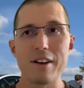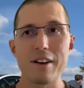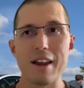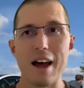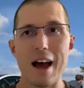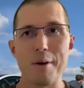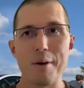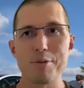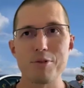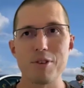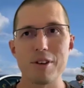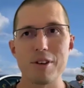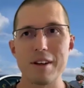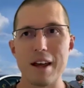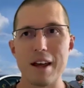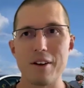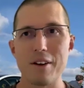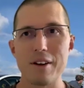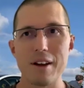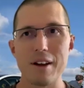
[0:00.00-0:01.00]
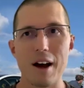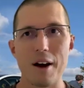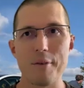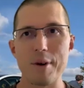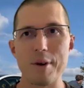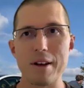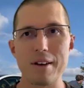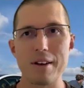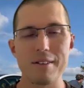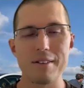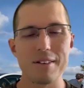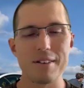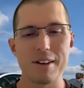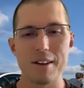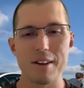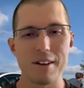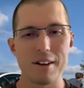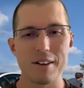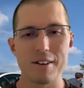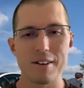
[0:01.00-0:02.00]
They absolutely nailed it. I mean,
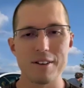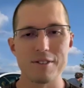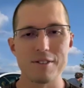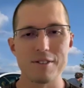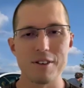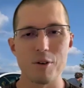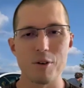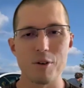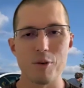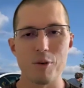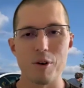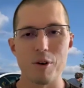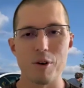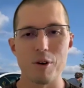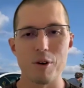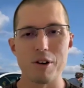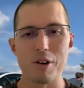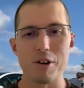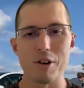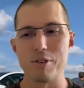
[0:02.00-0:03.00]
they just did a wonderful job.